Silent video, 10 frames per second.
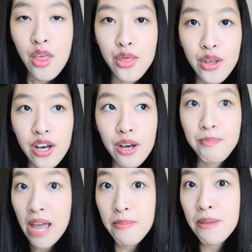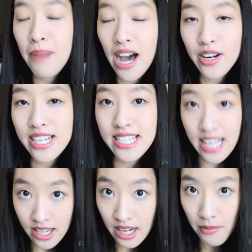the baby powder
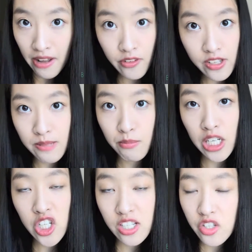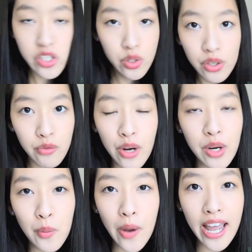scent in my first impressions just sort of went
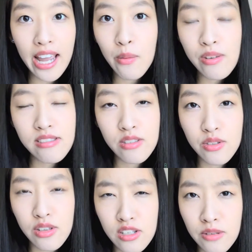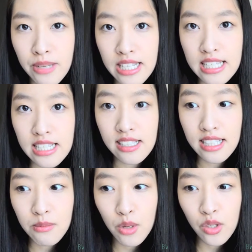away. It wasn't such a big deal
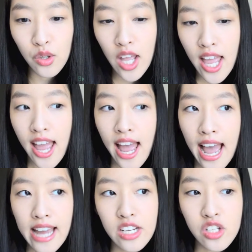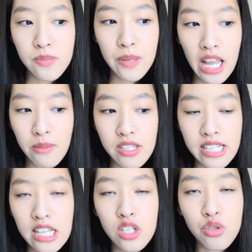anymore. And it just became this
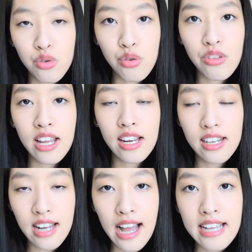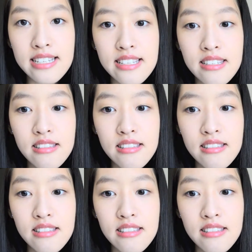like soothing, nice